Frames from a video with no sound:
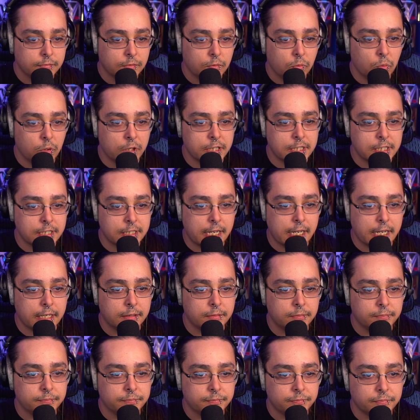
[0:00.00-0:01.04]
Woods dead.
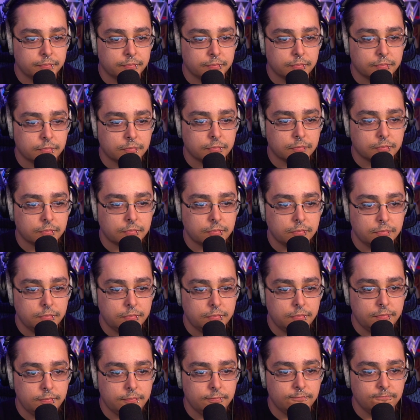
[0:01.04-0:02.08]

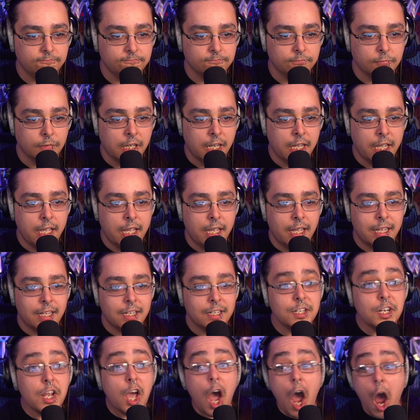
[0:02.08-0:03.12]

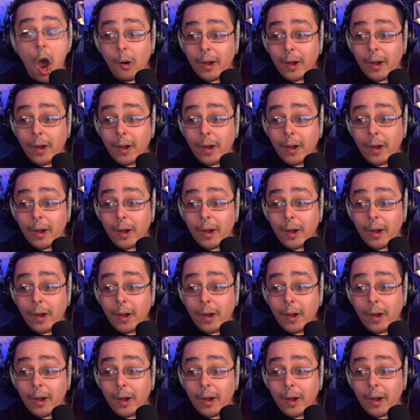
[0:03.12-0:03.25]
No,